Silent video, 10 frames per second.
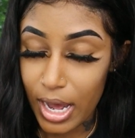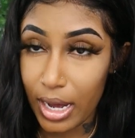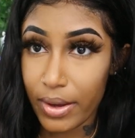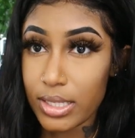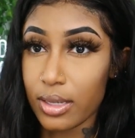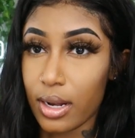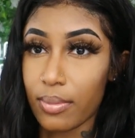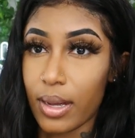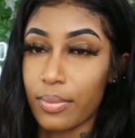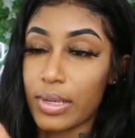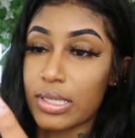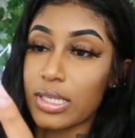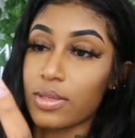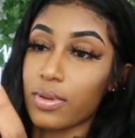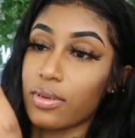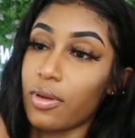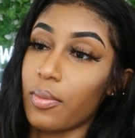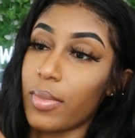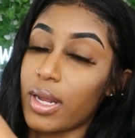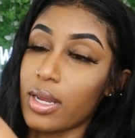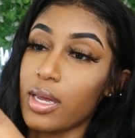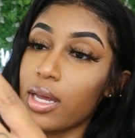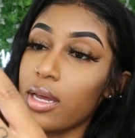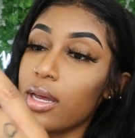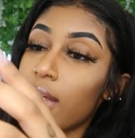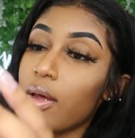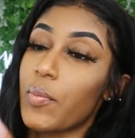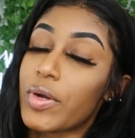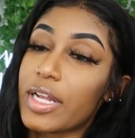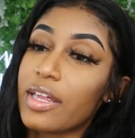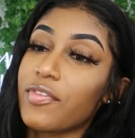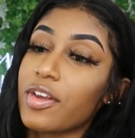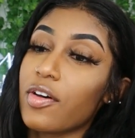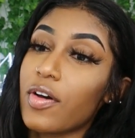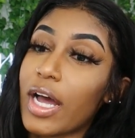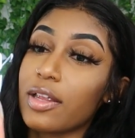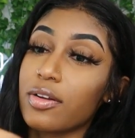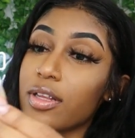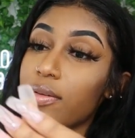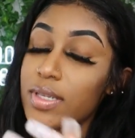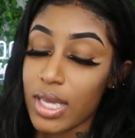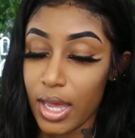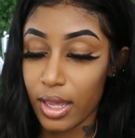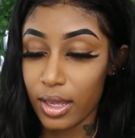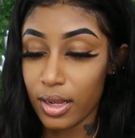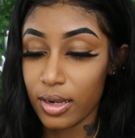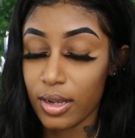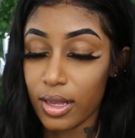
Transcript: how I started my business with no money, when I did that video, I literally was like,